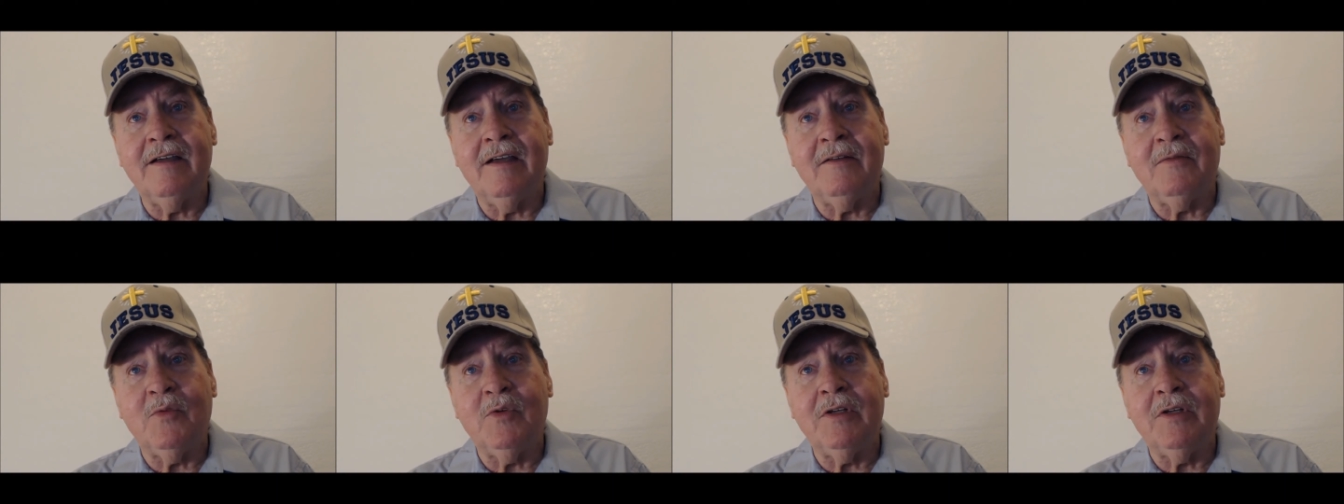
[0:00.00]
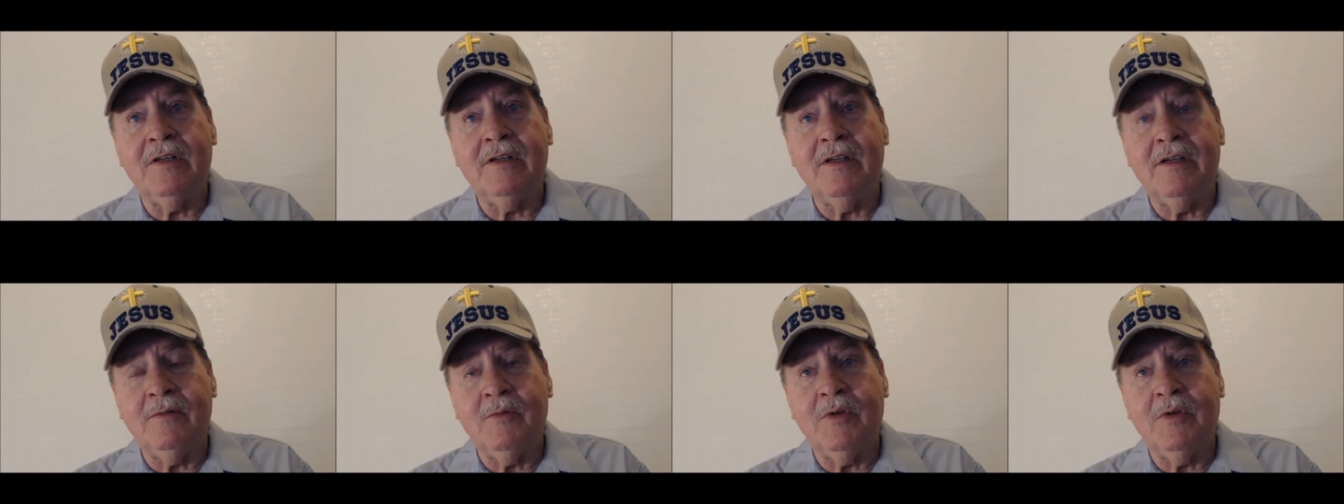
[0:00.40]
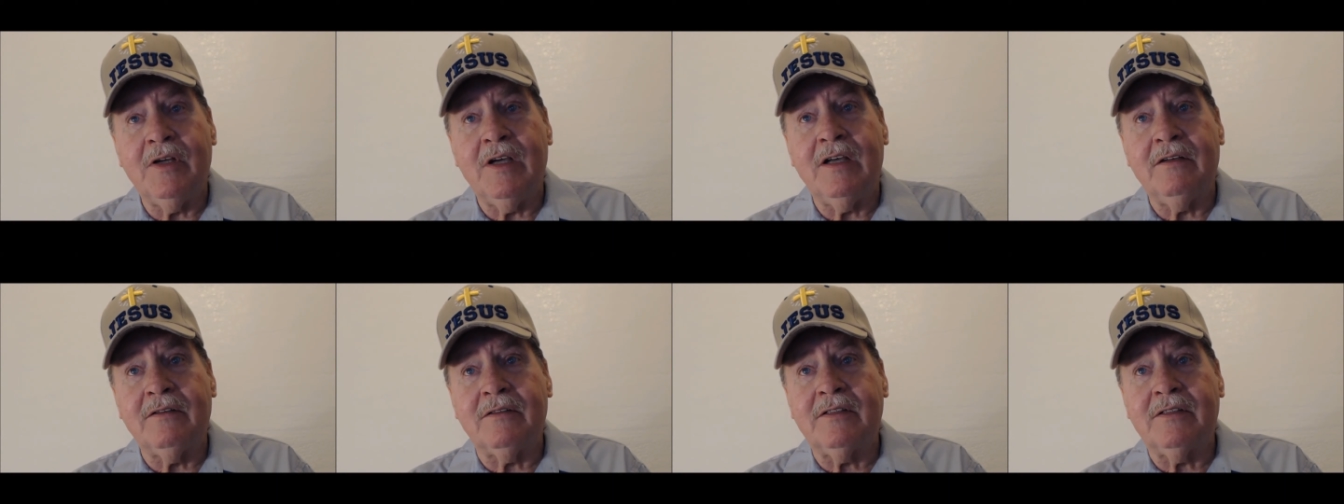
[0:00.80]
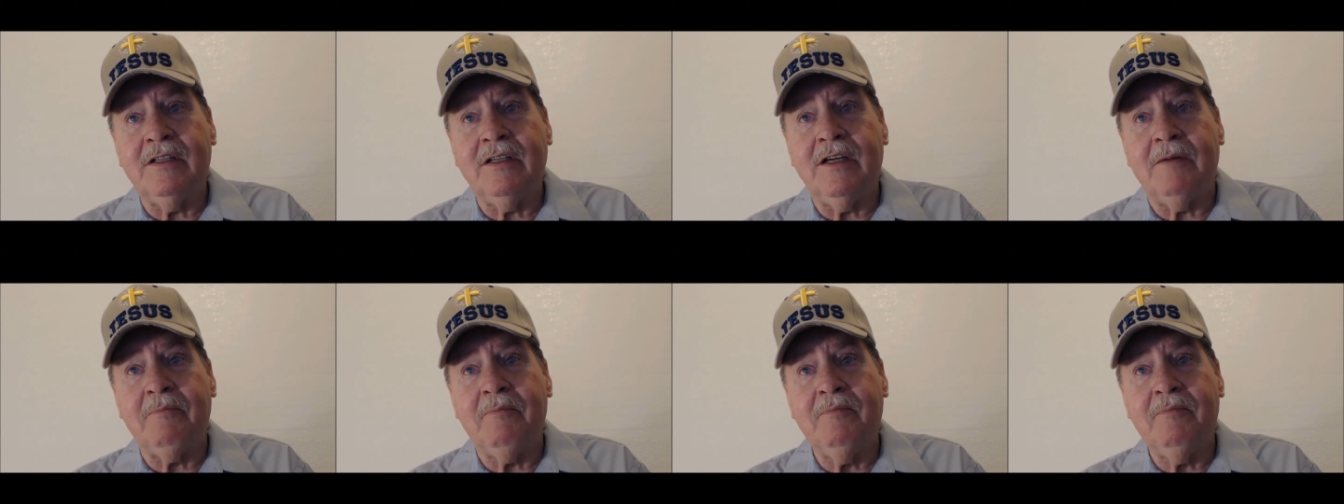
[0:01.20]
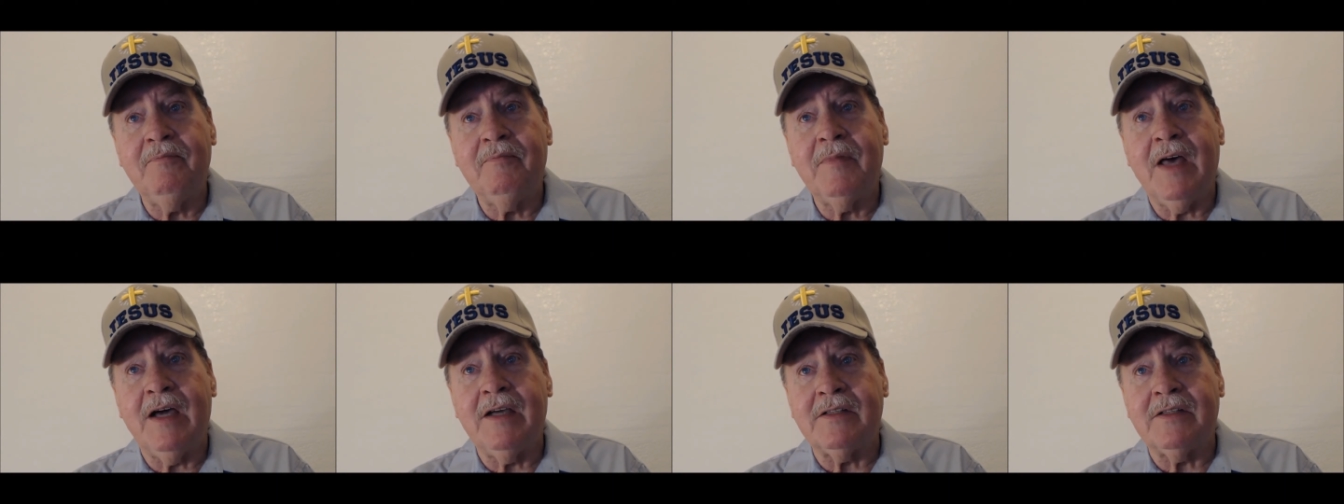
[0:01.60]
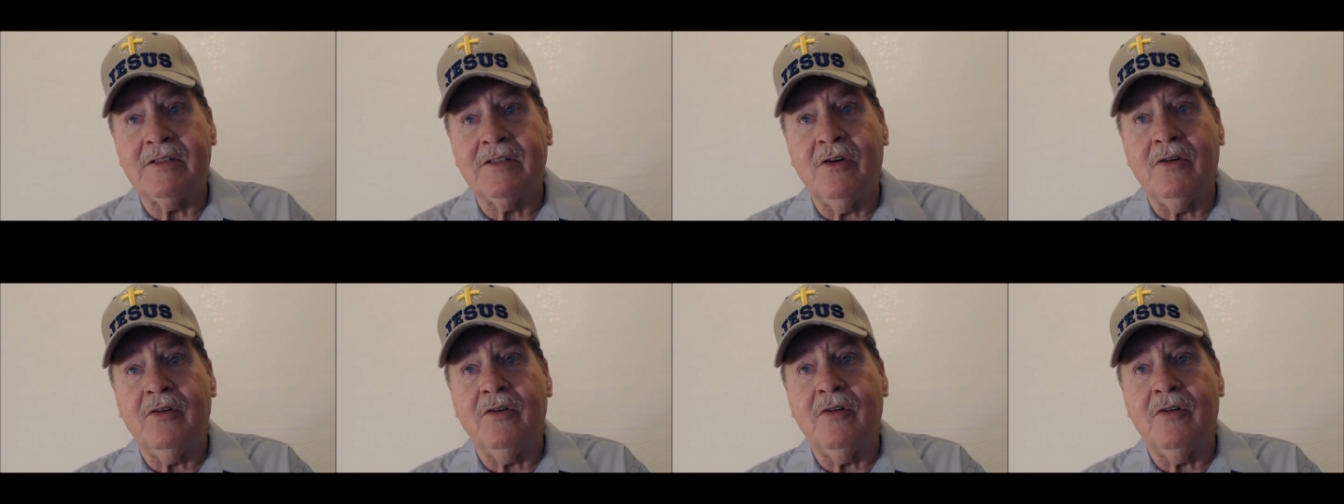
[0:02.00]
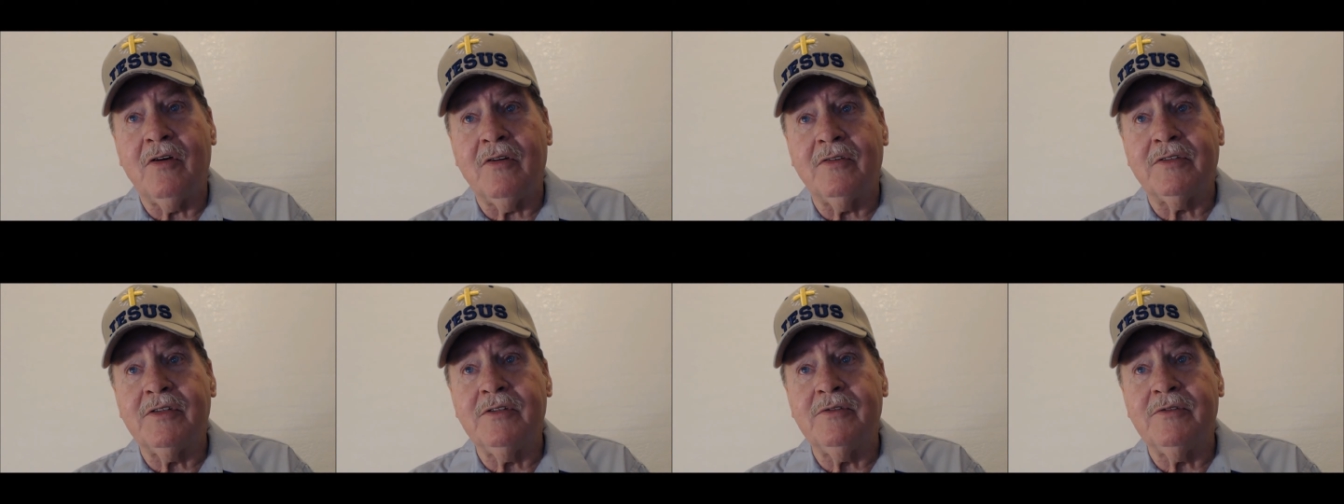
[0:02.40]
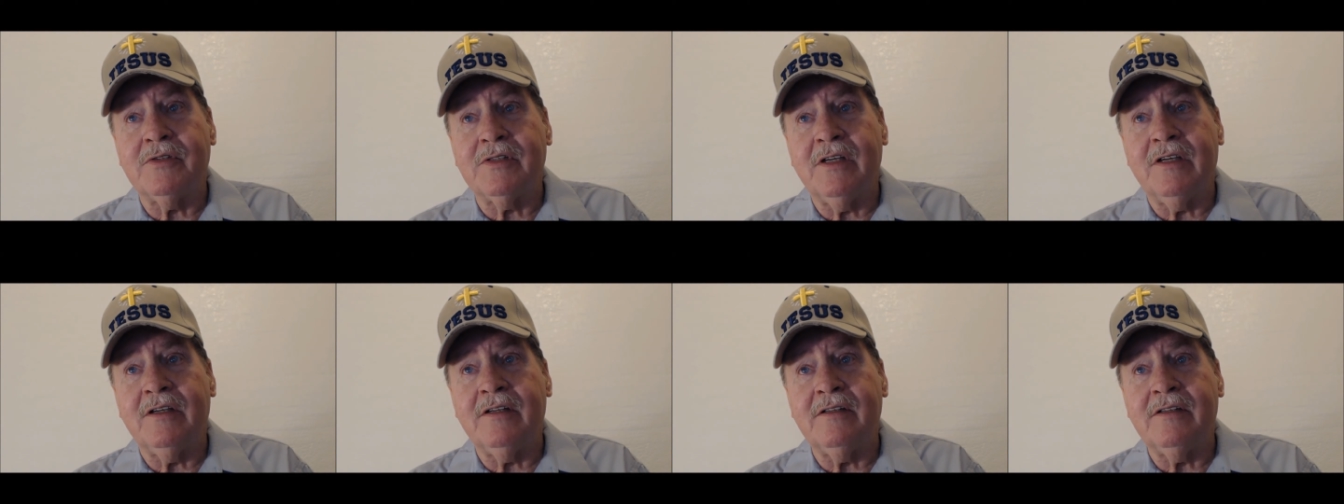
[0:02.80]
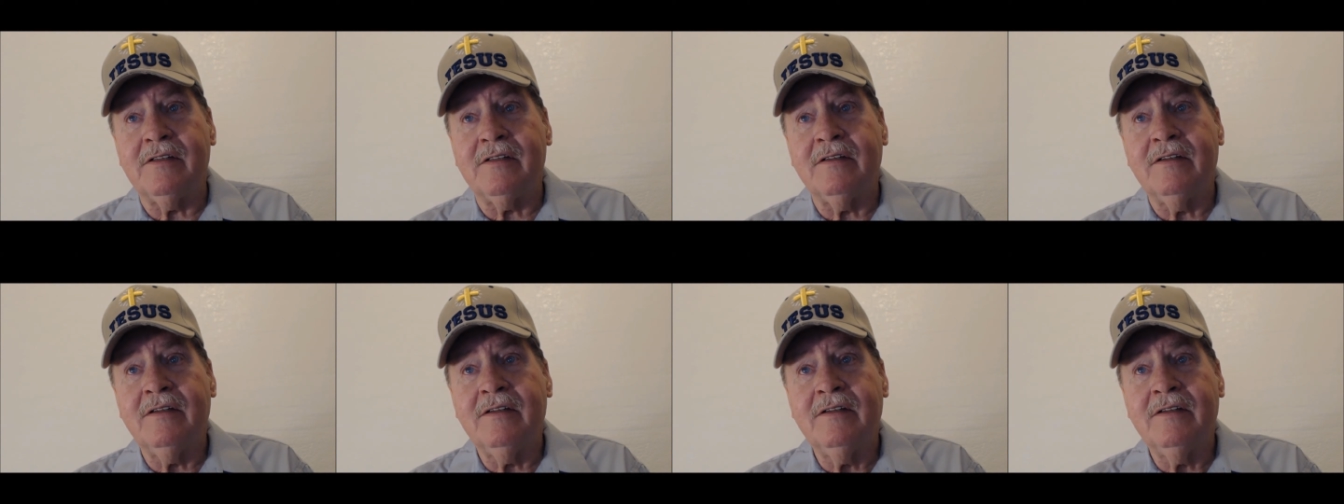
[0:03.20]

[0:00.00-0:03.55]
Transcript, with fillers: and when when I looked up, I saw our two sons,